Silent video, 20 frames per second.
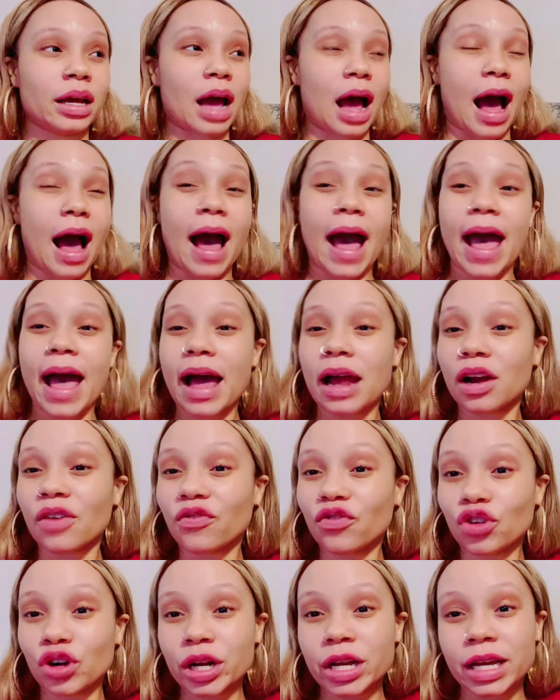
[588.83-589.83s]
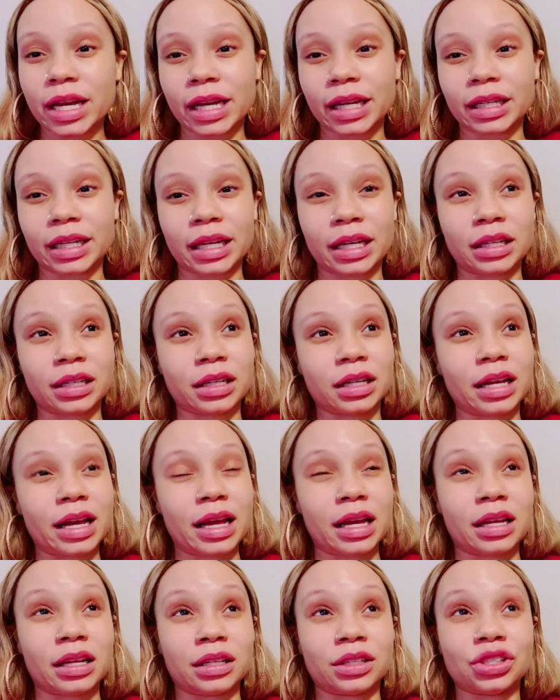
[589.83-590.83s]
i had a friend and
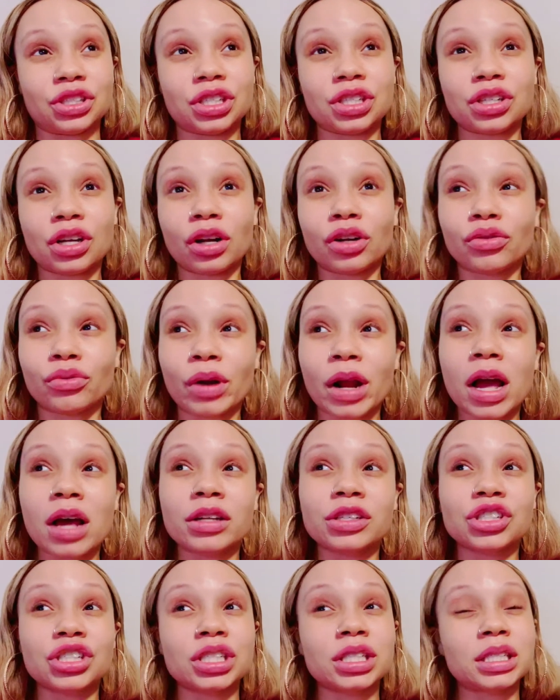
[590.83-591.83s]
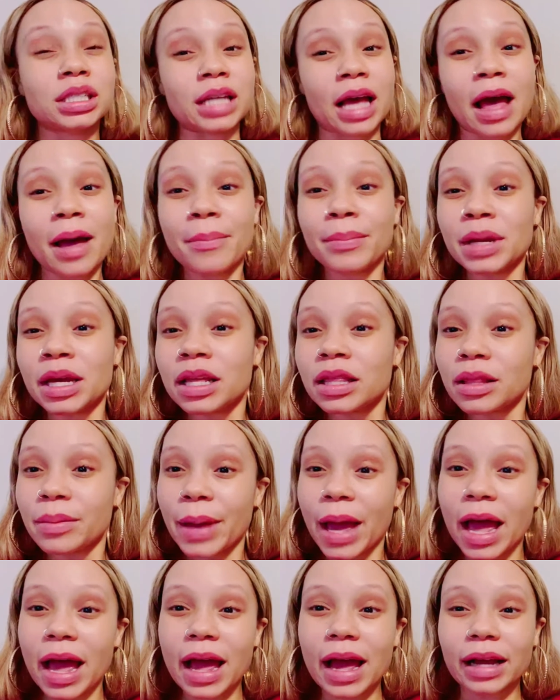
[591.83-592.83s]
and she turned around and she stabbed me in the
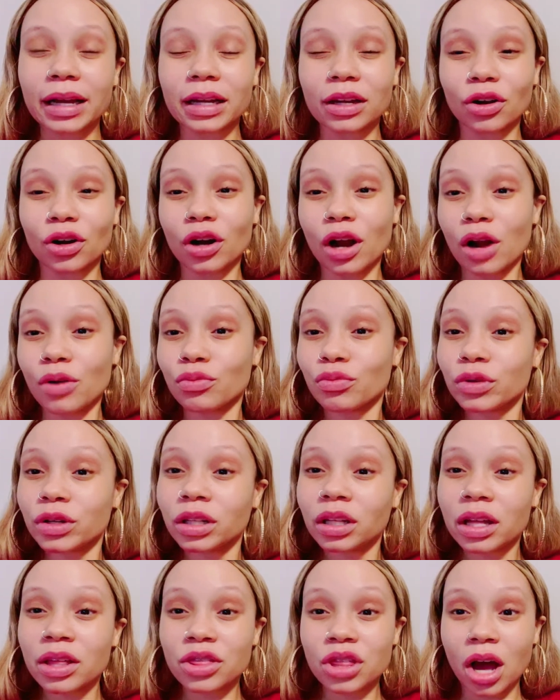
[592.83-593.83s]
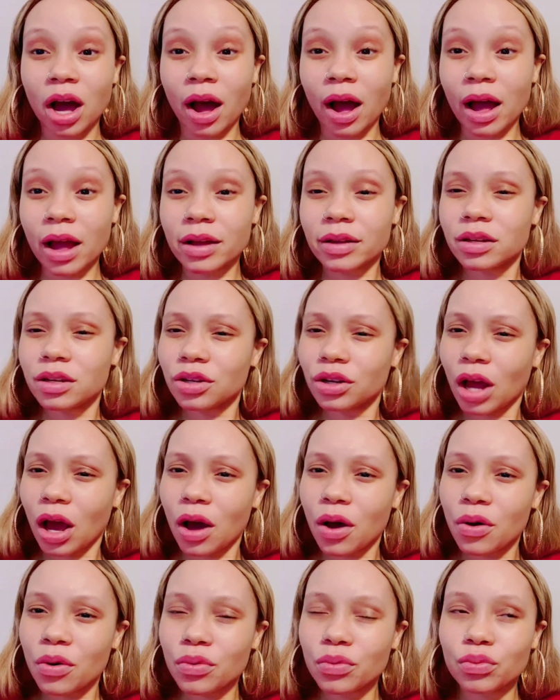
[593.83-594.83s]
back or i really thought you
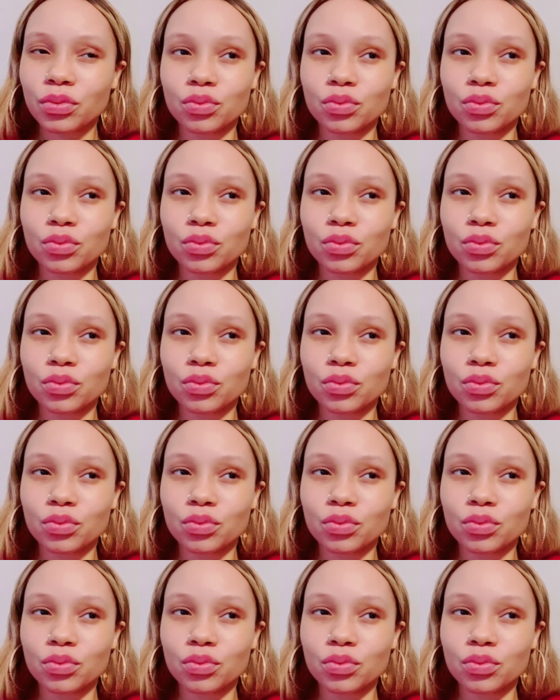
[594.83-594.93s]
know